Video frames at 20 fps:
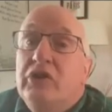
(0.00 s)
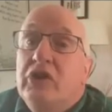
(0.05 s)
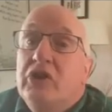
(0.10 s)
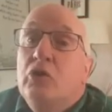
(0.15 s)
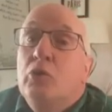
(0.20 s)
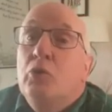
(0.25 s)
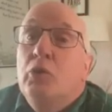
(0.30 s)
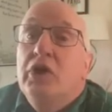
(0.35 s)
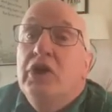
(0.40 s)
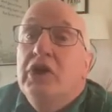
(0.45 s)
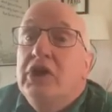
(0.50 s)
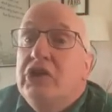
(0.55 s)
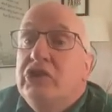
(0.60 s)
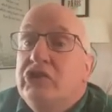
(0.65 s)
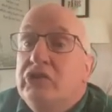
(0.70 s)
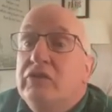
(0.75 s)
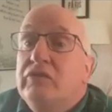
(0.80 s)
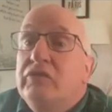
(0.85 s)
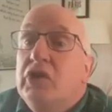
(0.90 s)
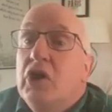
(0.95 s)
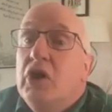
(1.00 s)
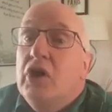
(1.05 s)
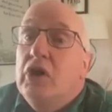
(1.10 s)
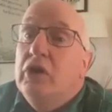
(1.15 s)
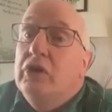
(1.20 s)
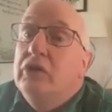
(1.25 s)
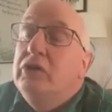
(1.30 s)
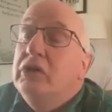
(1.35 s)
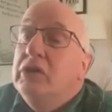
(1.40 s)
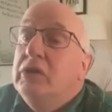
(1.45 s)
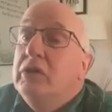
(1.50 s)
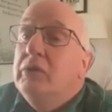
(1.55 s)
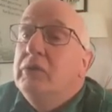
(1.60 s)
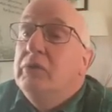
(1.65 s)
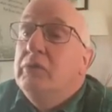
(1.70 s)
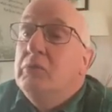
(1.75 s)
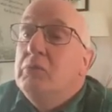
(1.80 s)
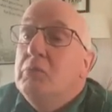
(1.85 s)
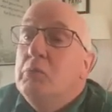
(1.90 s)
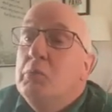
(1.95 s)
that the works of God
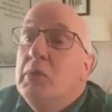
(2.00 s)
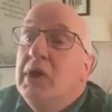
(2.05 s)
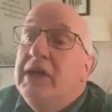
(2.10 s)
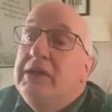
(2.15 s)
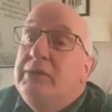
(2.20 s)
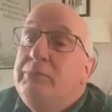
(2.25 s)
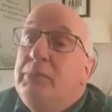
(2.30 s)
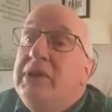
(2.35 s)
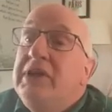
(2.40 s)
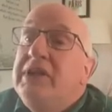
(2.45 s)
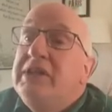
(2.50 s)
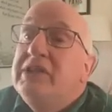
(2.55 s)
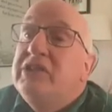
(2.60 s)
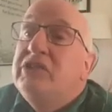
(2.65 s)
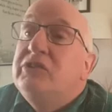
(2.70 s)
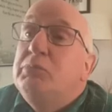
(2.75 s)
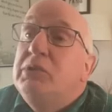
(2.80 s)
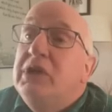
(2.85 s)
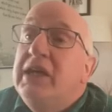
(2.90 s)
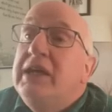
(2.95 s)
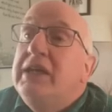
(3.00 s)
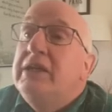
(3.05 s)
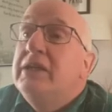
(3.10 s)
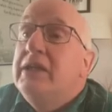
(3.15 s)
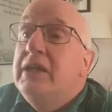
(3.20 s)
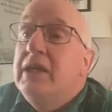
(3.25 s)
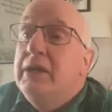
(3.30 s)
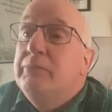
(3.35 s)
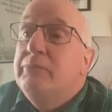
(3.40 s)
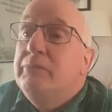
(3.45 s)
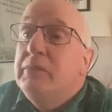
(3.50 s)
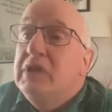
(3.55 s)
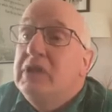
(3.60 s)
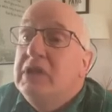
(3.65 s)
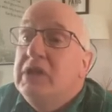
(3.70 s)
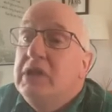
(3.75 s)
might be displayed in him.